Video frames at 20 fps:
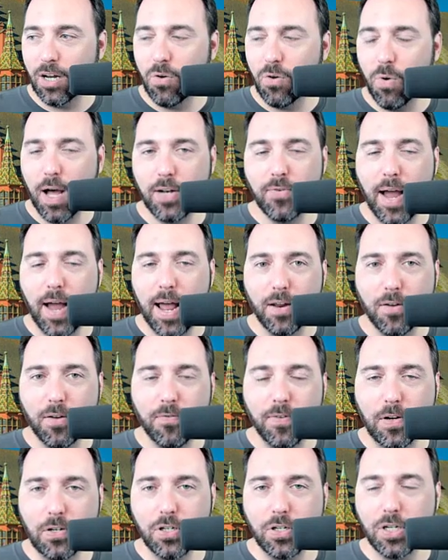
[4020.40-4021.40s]
it looks like it's a
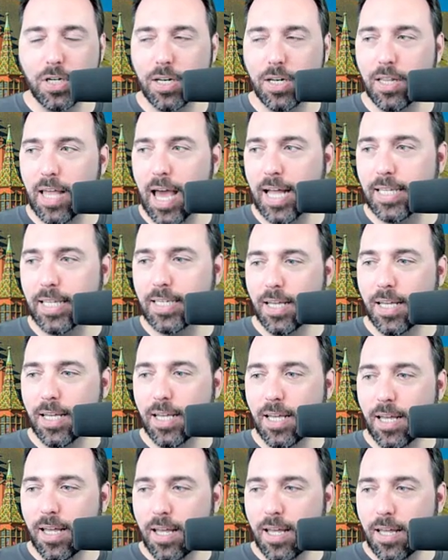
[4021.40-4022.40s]
quadratic
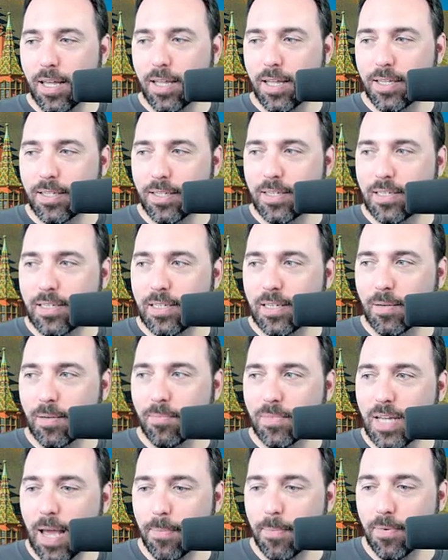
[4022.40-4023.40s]
function that's
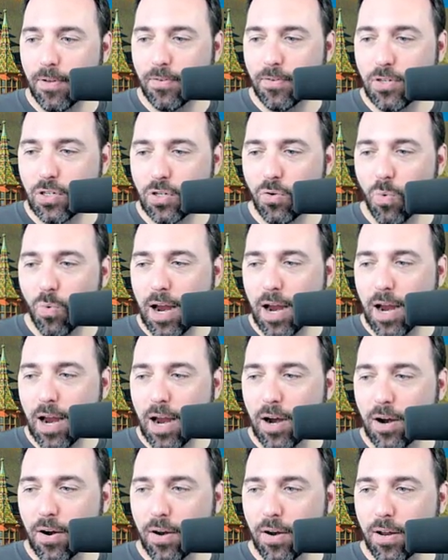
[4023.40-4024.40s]
some type
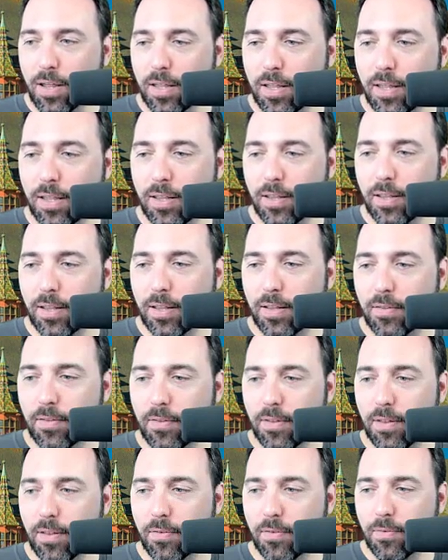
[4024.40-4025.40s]
of square
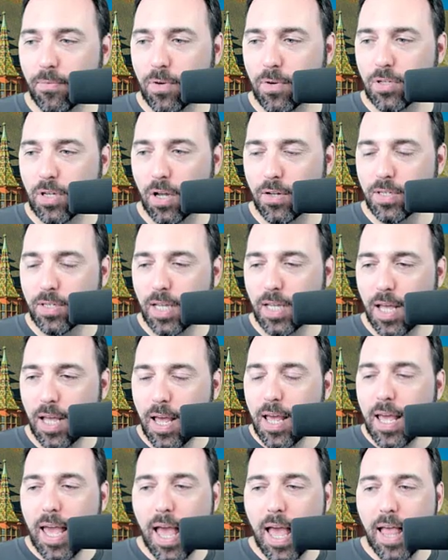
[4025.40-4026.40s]

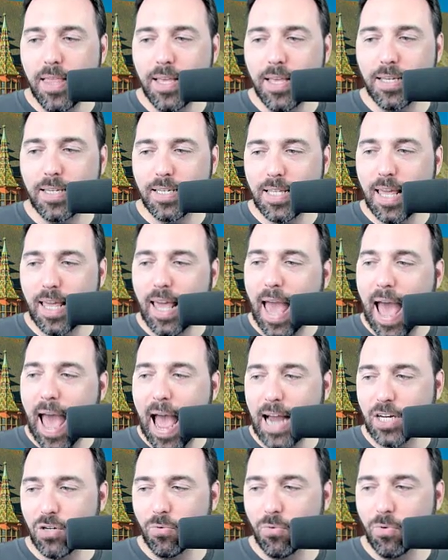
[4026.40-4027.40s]
result. And
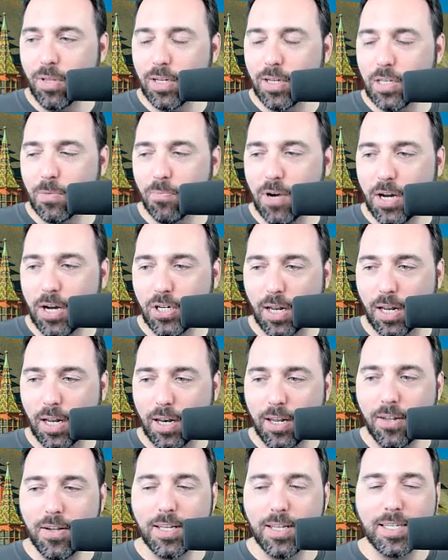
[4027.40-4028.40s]
this is the actual
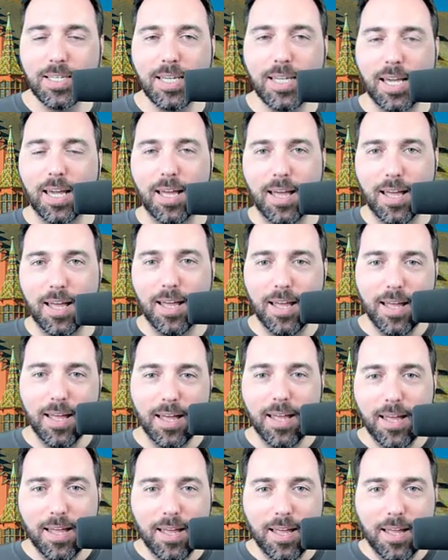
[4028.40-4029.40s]
expression. And you can
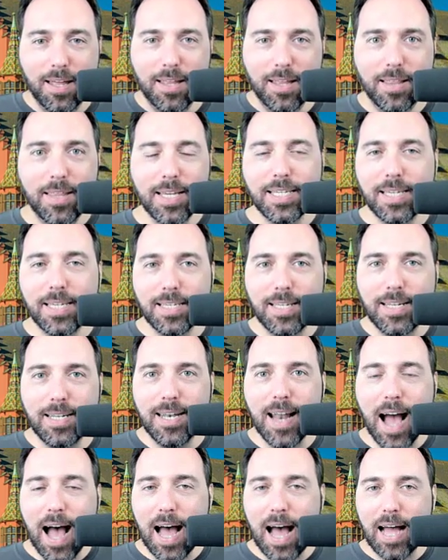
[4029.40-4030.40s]
see
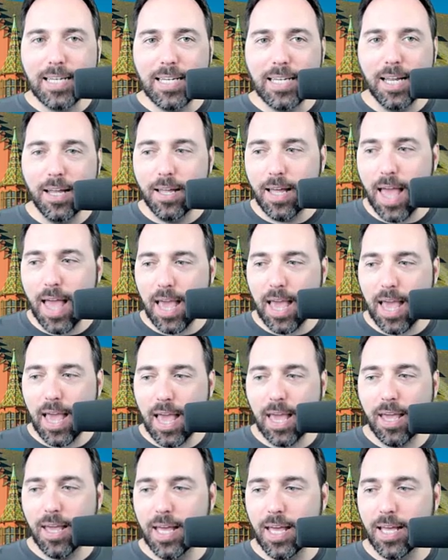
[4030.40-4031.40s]
this is
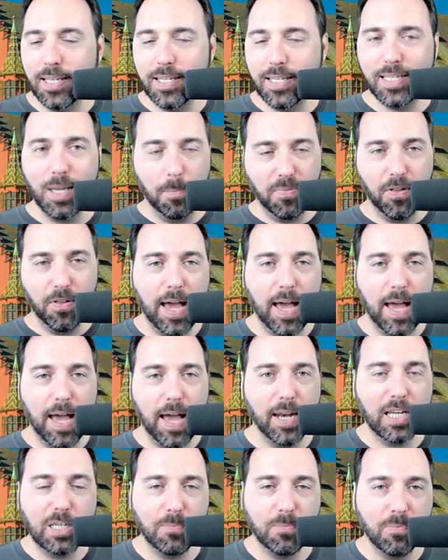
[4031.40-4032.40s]
not a
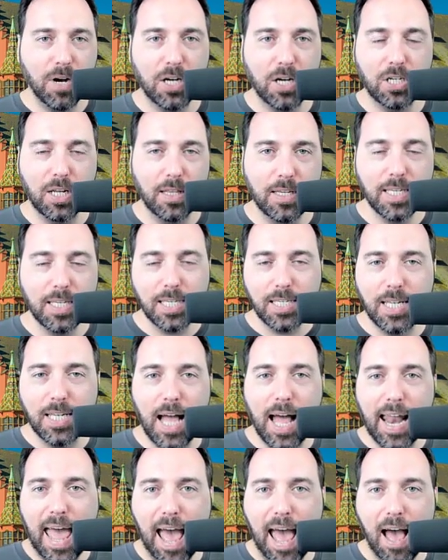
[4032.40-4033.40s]
simplified
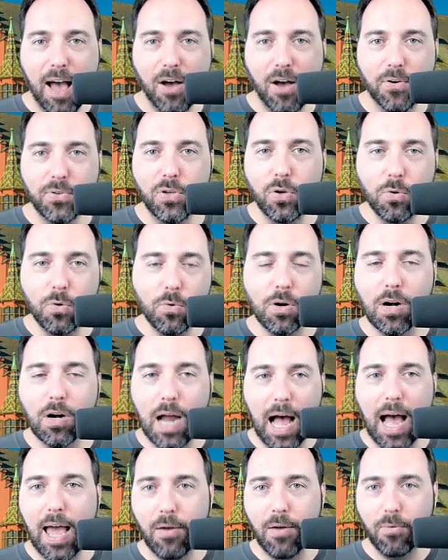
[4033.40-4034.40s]
expression. This is not
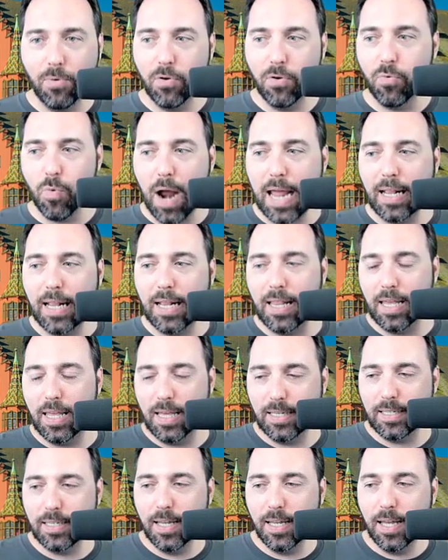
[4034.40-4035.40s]
how you or I
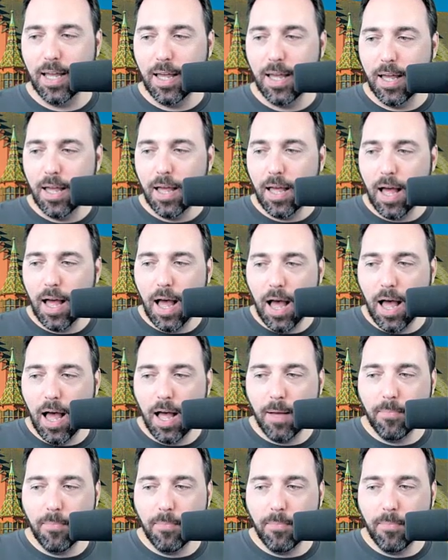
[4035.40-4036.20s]
would write this.